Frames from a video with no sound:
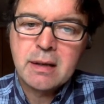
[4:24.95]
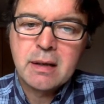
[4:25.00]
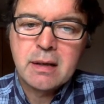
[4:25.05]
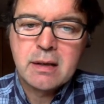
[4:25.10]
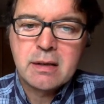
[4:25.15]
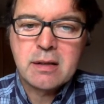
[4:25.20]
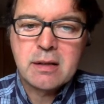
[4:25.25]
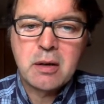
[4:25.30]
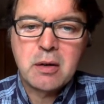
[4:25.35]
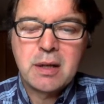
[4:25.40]

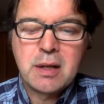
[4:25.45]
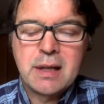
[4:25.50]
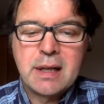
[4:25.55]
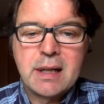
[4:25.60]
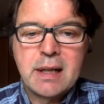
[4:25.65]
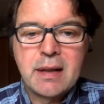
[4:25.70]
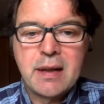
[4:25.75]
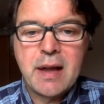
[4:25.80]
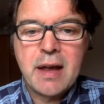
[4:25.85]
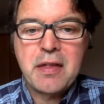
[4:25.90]
So
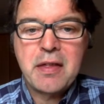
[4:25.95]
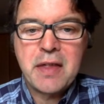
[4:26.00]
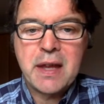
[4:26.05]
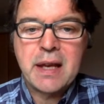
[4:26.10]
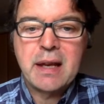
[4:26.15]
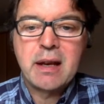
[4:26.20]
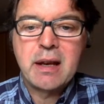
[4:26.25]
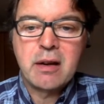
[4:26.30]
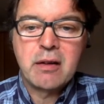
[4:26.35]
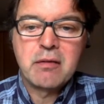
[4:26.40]
clearly they're
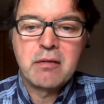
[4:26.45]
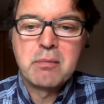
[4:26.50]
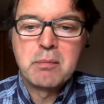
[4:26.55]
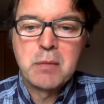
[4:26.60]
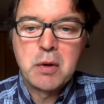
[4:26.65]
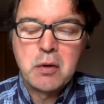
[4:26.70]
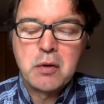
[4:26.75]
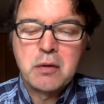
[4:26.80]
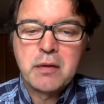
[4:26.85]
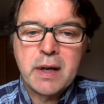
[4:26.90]
thinking of
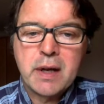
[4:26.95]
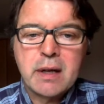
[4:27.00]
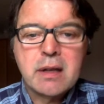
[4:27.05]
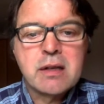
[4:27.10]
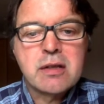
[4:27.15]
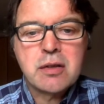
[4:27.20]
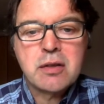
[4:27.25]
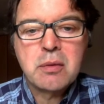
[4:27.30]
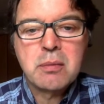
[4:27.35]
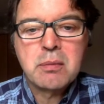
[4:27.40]
moving
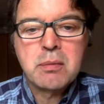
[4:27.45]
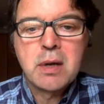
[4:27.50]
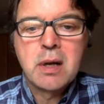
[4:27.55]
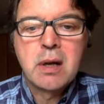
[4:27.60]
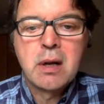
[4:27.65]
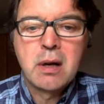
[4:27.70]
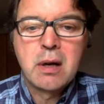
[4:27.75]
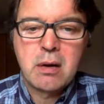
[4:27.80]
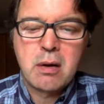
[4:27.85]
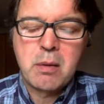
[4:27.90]
some
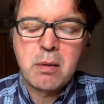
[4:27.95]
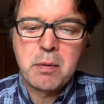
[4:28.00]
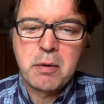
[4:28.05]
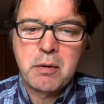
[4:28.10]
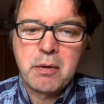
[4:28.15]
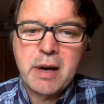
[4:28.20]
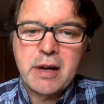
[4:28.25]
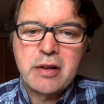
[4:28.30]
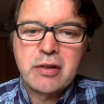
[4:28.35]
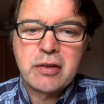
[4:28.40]

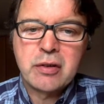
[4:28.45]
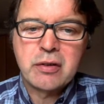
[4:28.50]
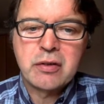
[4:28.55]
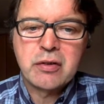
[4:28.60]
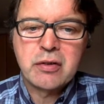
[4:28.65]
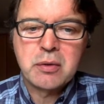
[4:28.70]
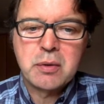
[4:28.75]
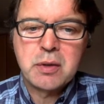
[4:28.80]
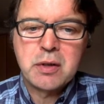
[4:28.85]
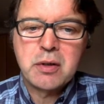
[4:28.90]
operations
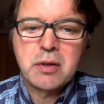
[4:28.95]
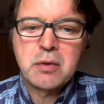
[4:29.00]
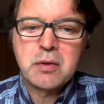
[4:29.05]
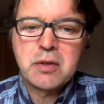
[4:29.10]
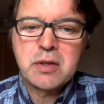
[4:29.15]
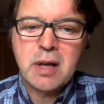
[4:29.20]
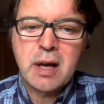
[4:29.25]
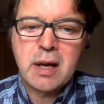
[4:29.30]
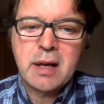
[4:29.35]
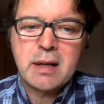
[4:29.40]
to a new
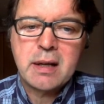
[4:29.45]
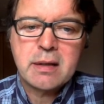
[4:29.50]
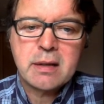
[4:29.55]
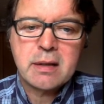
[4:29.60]
site.